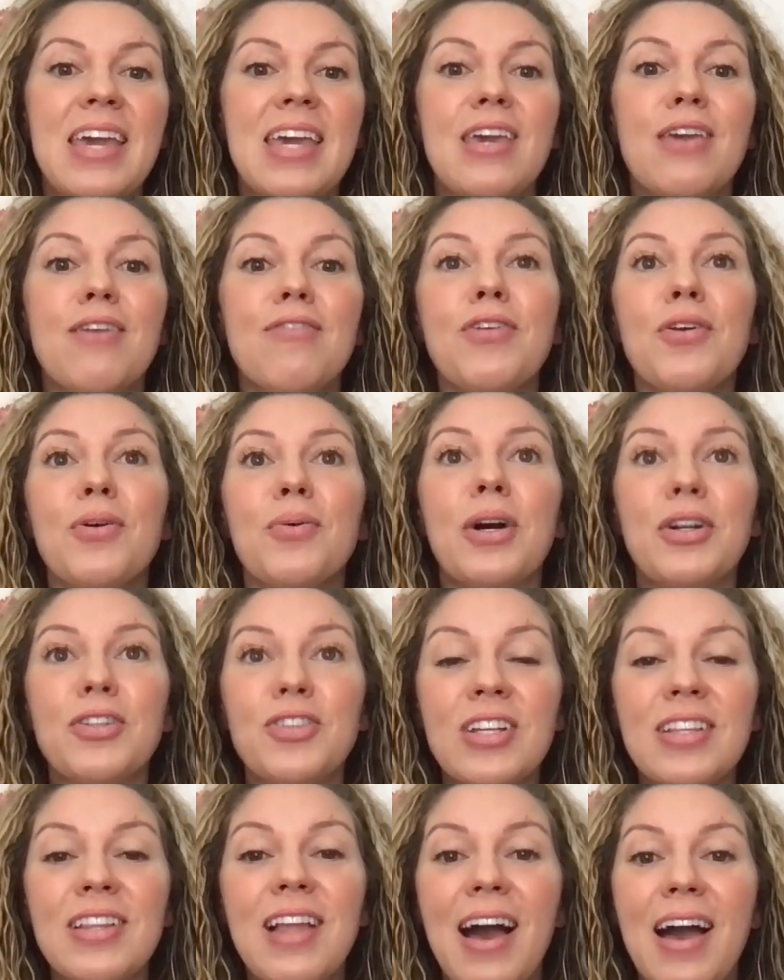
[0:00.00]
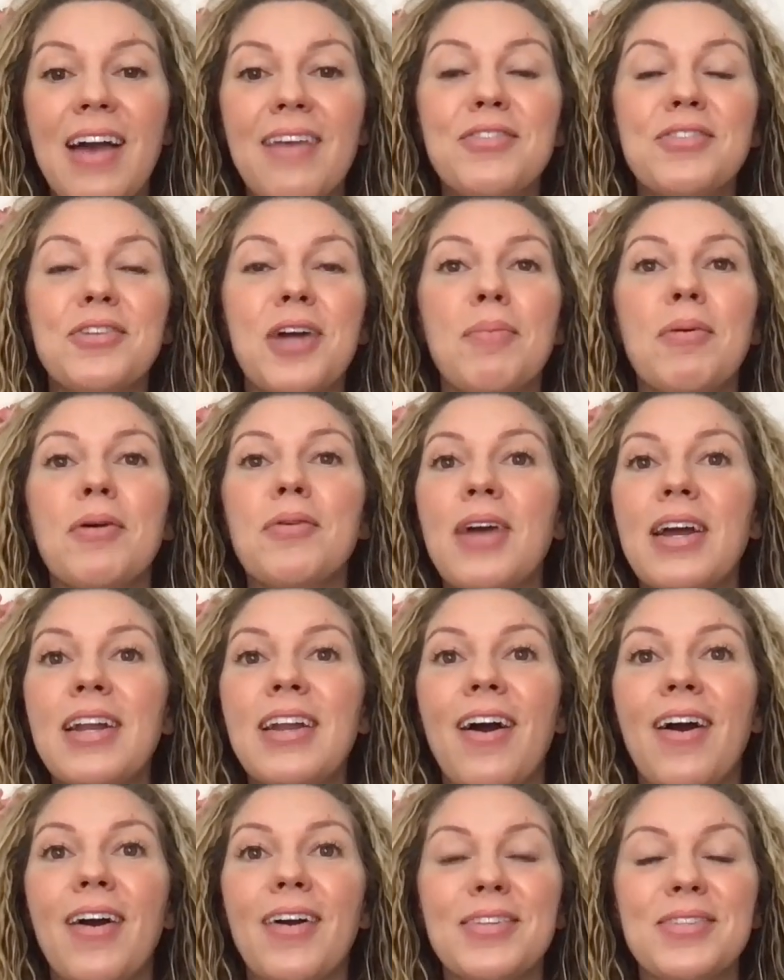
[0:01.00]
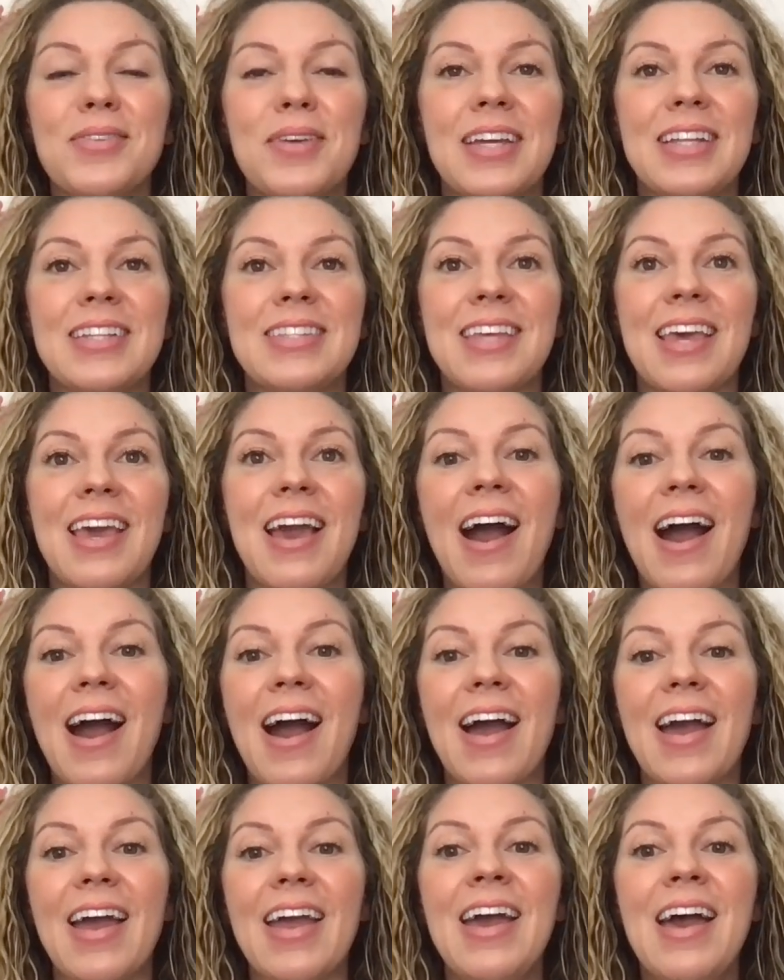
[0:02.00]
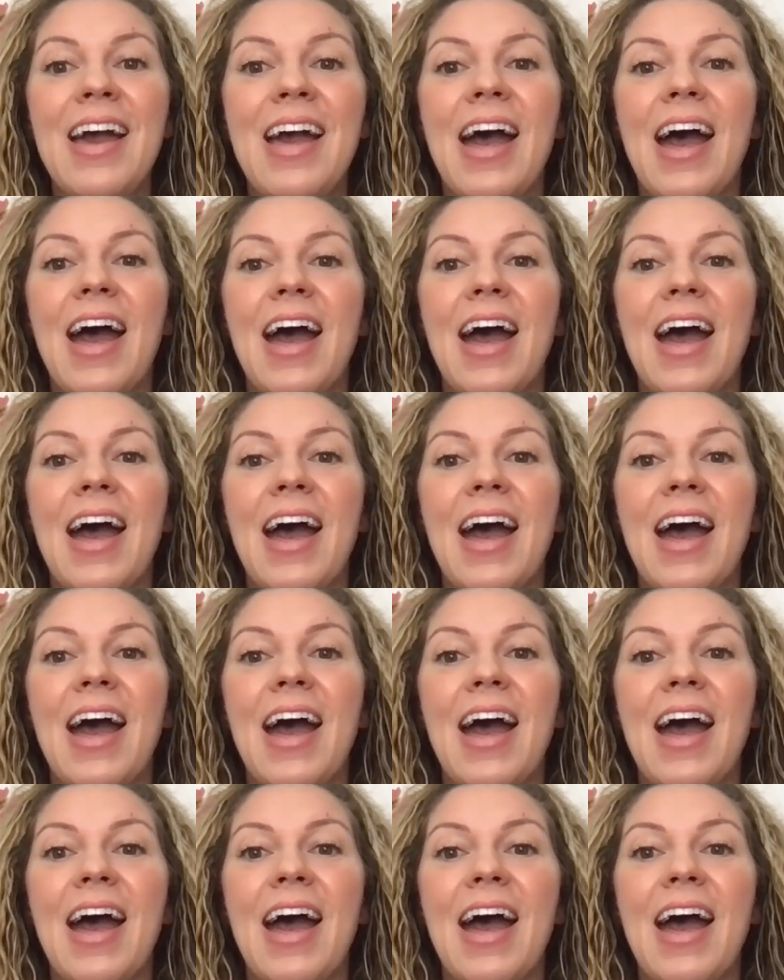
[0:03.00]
If you're watching live, drop a red heart so I can say hi.